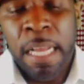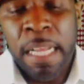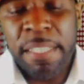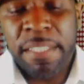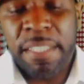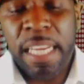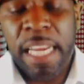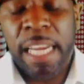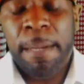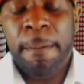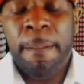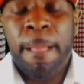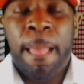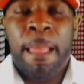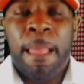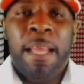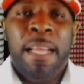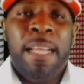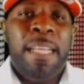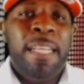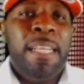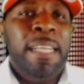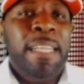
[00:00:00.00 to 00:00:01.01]
See,
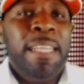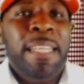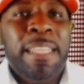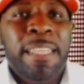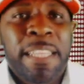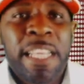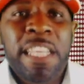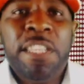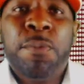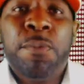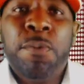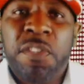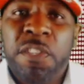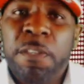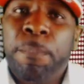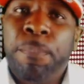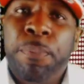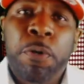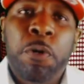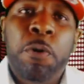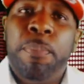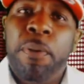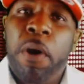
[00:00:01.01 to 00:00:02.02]
this was a
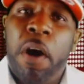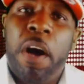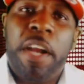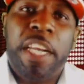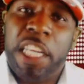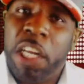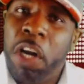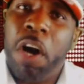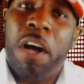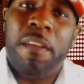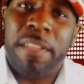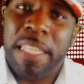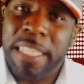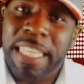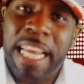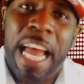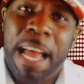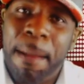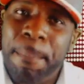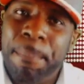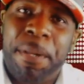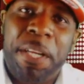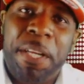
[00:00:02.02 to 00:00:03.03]
pool party called the
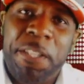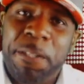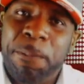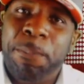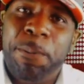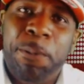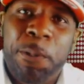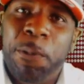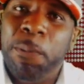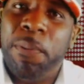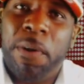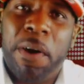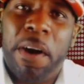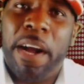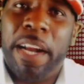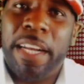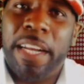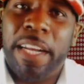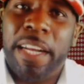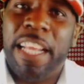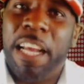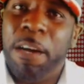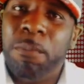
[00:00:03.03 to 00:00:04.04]
Dime Piece Pool
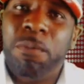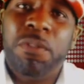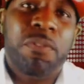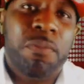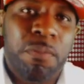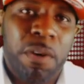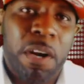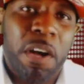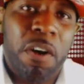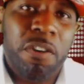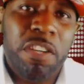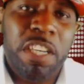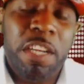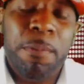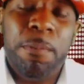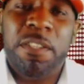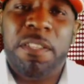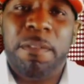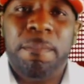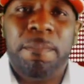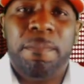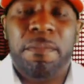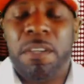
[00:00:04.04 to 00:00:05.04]
Party that was thrown. It
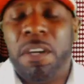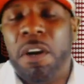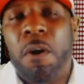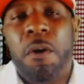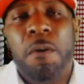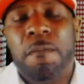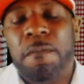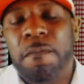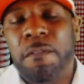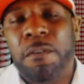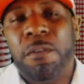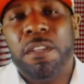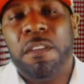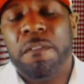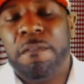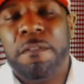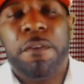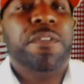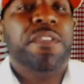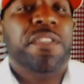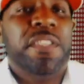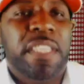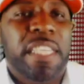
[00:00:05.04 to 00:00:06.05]
was thrown for
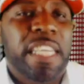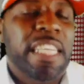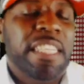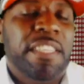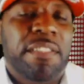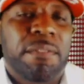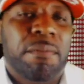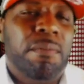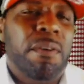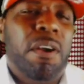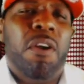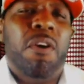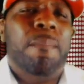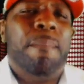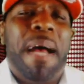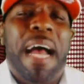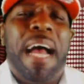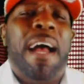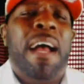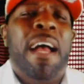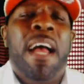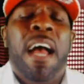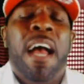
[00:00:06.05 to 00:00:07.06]
diversity. It's thrown
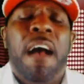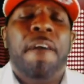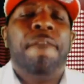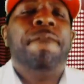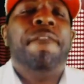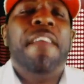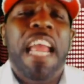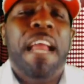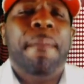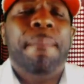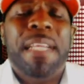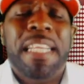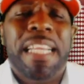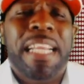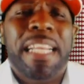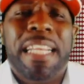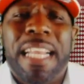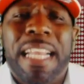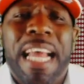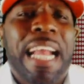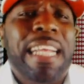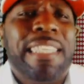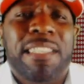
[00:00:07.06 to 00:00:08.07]
by a family
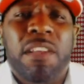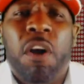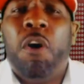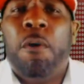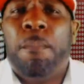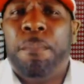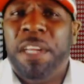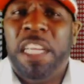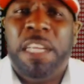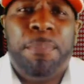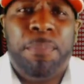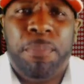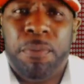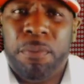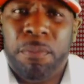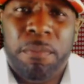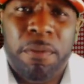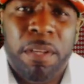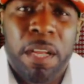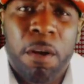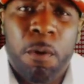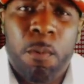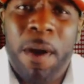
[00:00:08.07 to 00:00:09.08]
that likes all people.
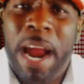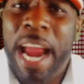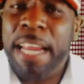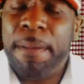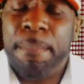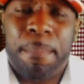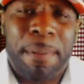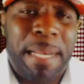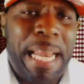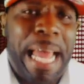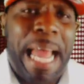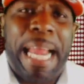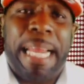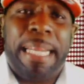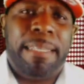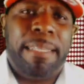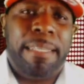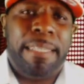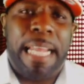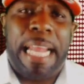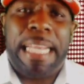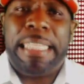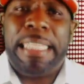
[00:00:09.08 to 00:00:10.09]
White,
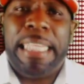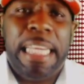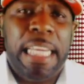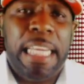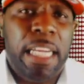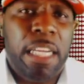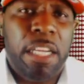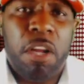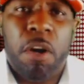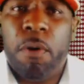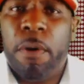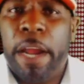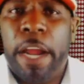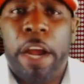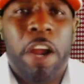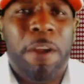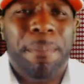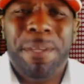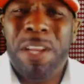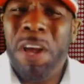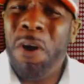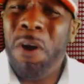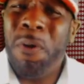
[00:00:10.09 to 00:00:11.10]
black, Latino,
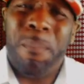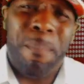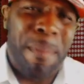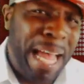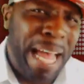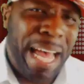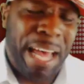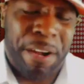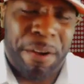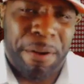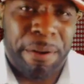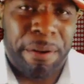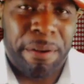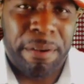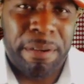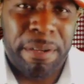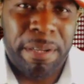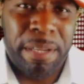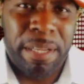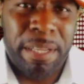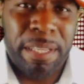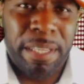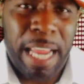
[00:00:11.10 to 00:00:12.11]
Arab, don't matter.
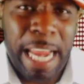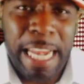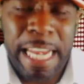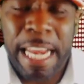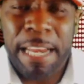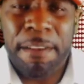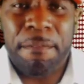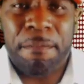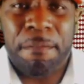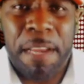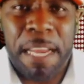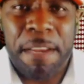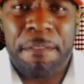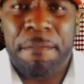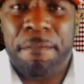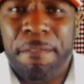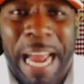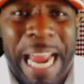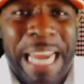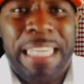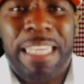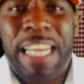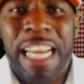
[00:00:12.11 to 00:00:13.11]
They
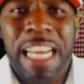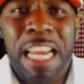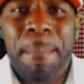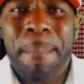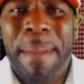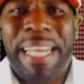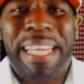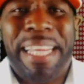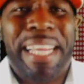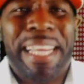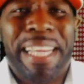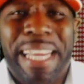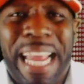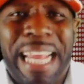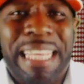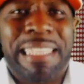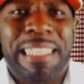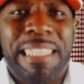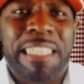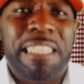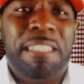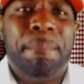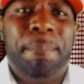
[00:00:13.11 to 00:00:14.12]
didn't make a
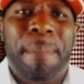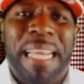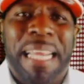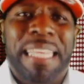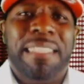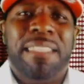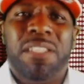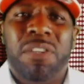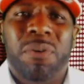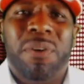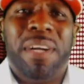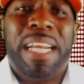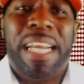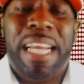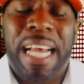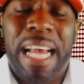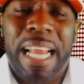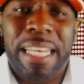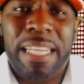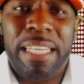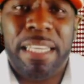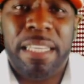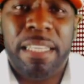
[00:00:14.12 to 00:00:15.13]
guest list based on
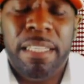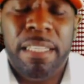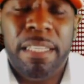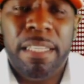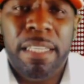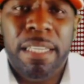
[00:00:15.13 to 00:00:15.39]
color.